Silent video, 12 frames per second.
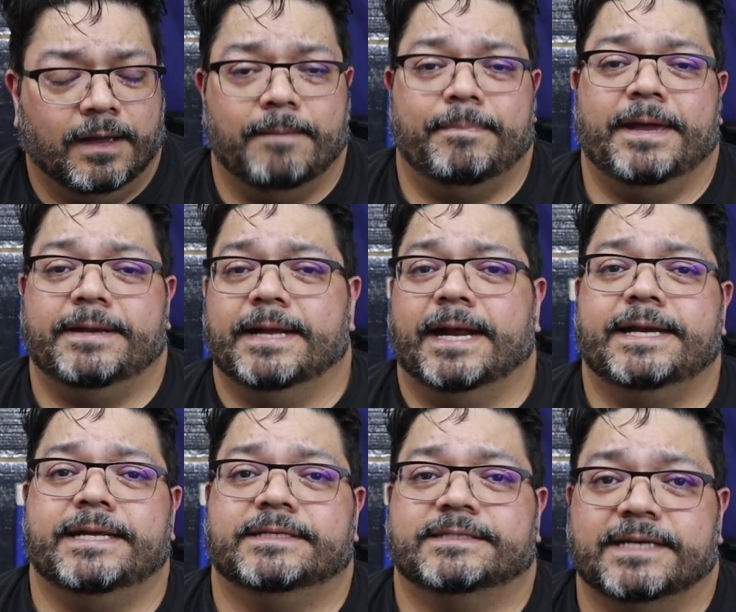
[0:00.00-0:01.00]
I paid
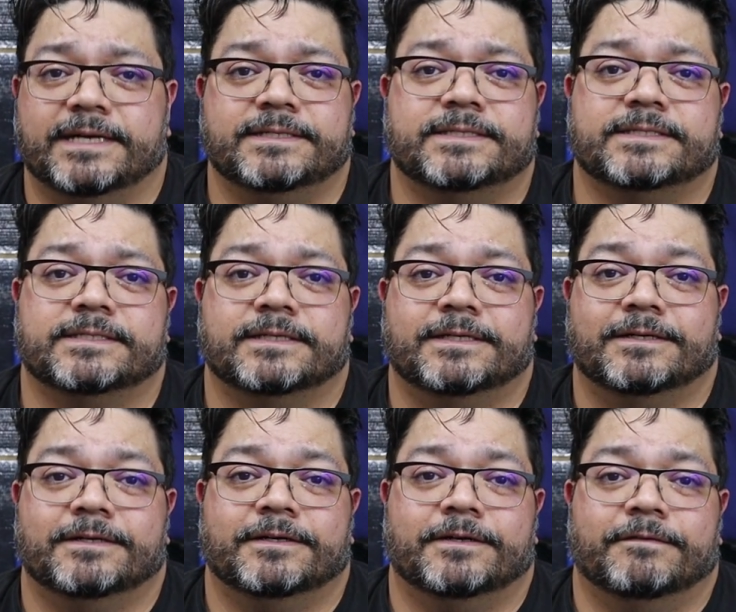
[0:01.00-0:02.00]
90 cents
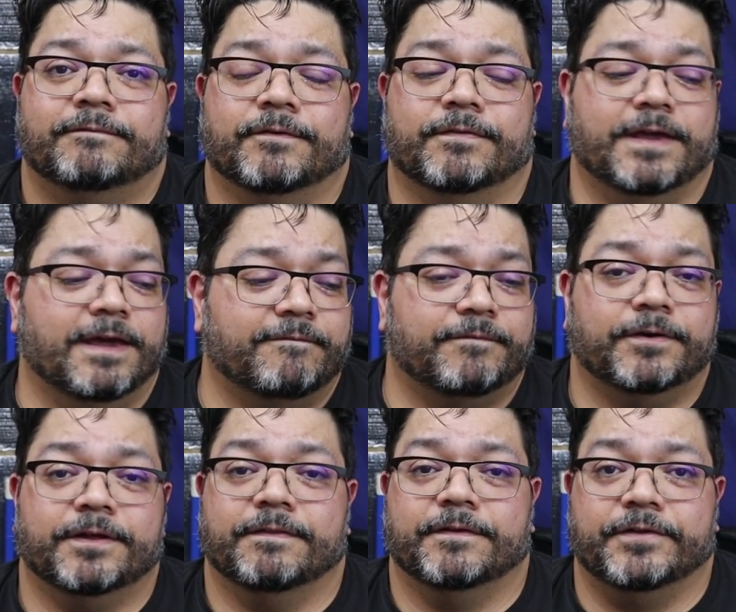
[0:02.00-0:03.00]
for the
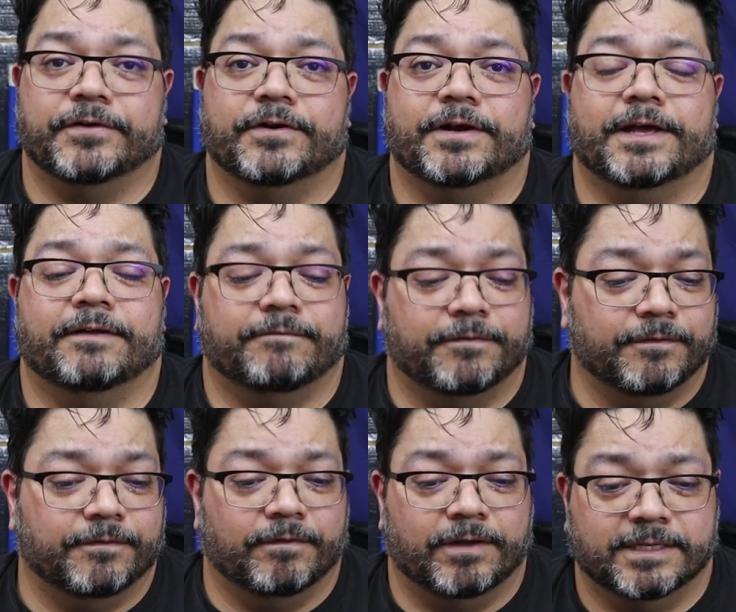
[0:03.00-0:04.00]
effort and the dirt and
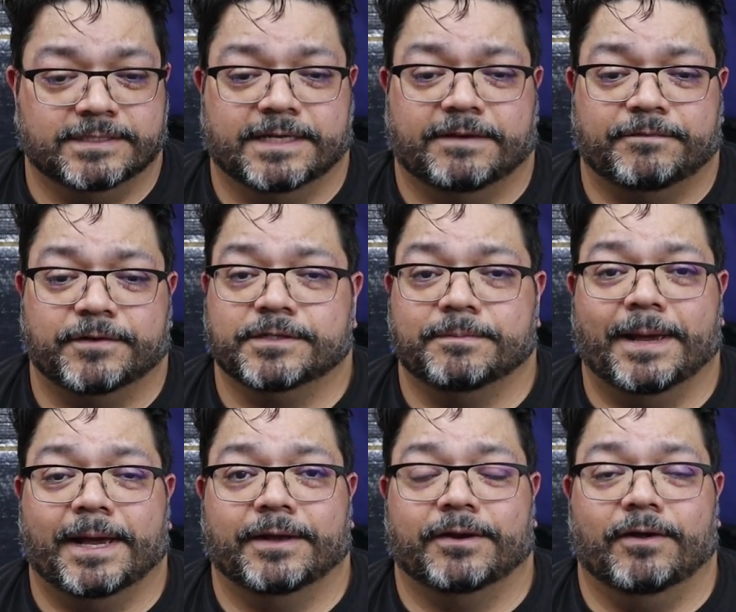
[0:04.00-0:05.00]
for his effort to
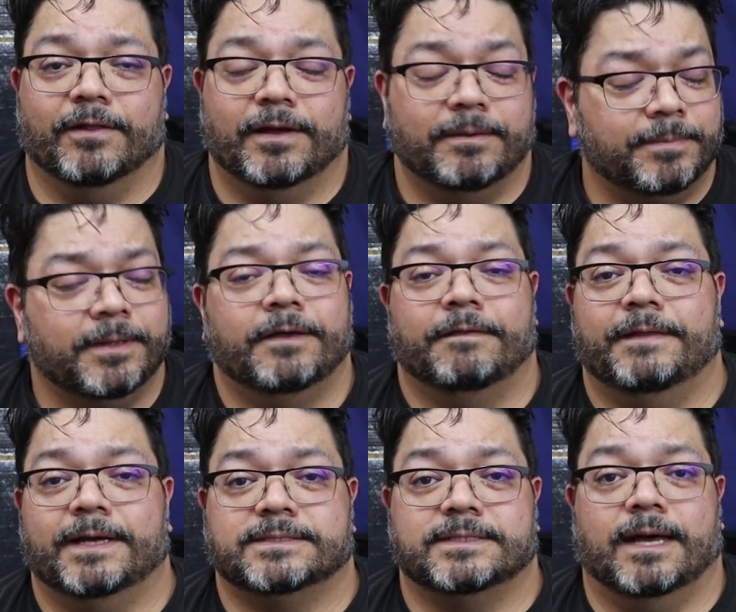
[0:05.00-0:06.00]
bag it all up.
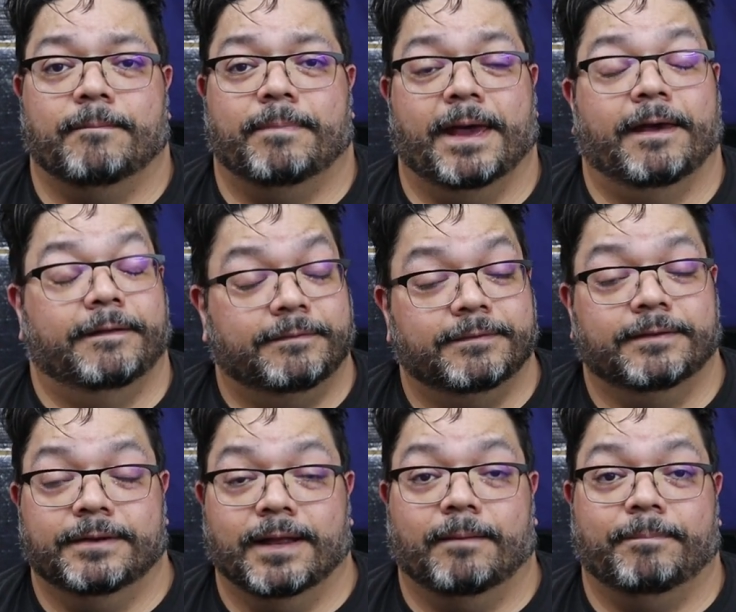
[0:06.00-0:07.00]
That's not bad.
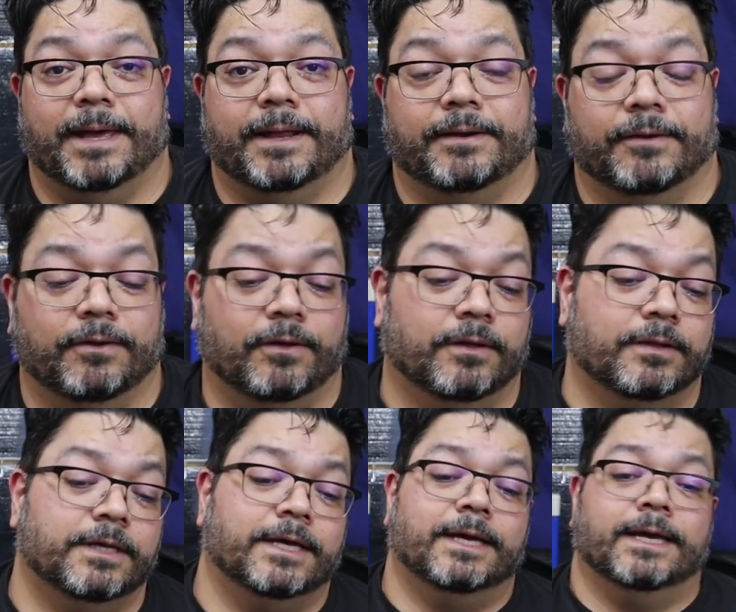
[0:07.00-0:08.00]
Not bad at all.
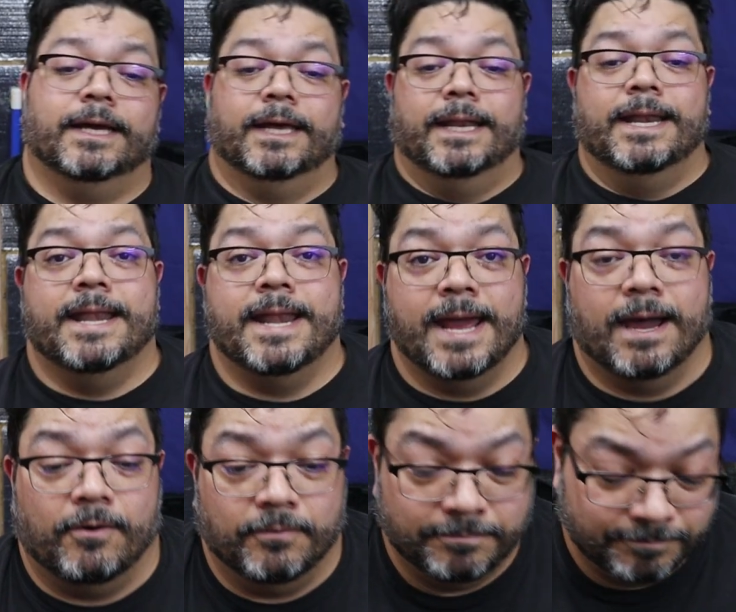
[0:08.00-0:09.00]

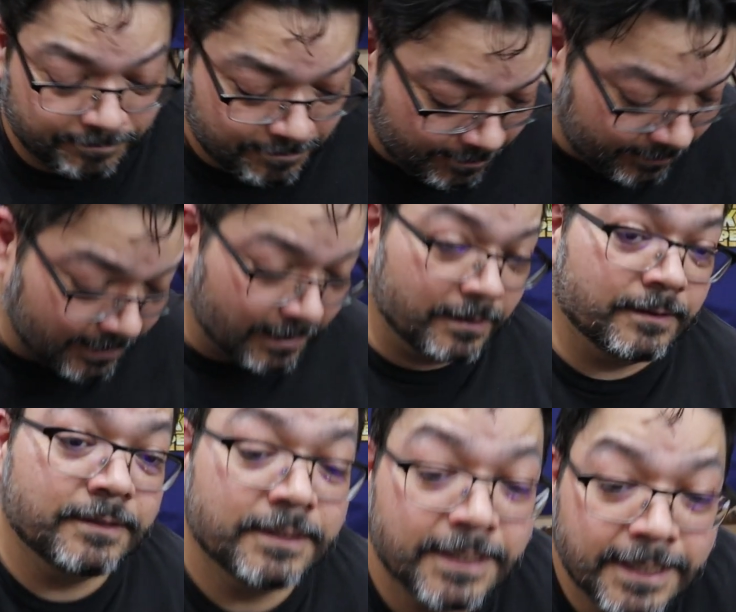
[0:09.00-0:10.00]
Now,
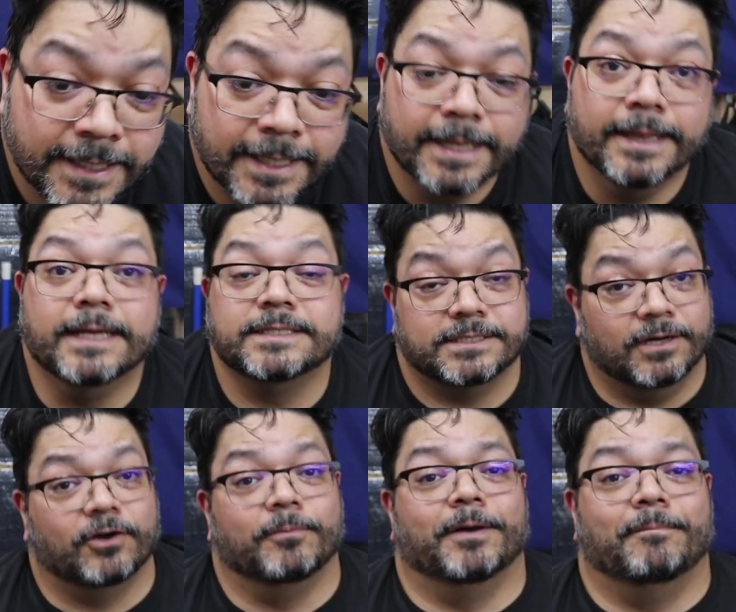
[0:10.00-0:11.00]
Let's
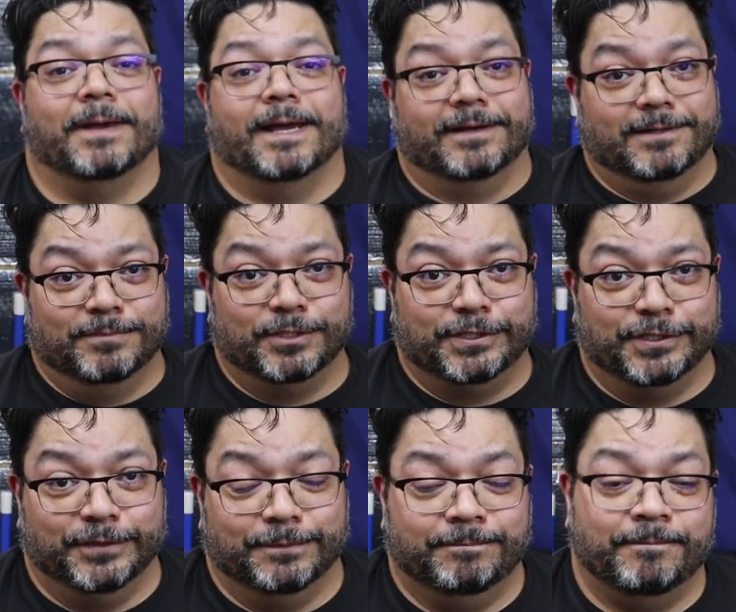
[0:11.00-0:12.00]
talk about bag number
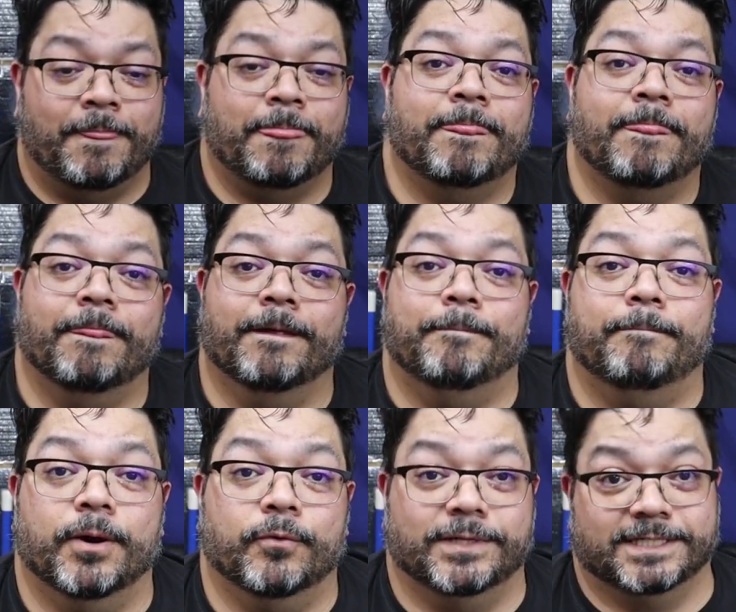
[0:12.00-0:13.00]
two, the
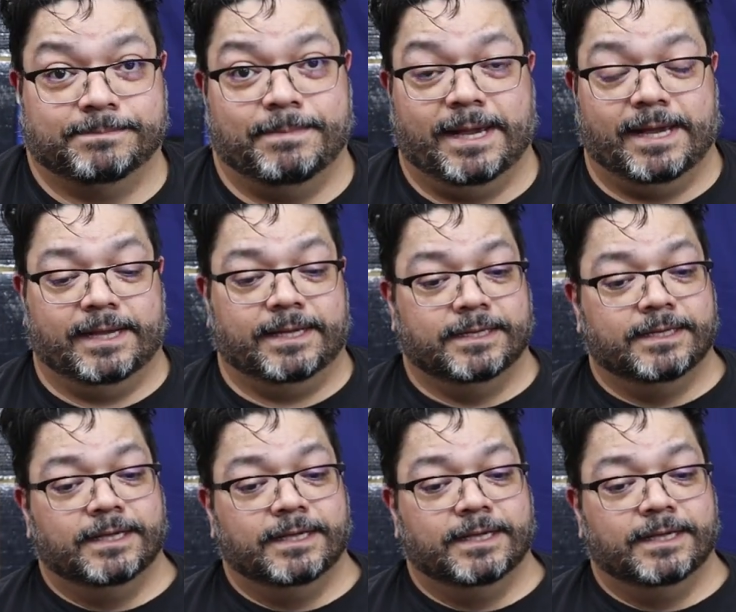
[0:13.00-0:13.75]
bonus bag.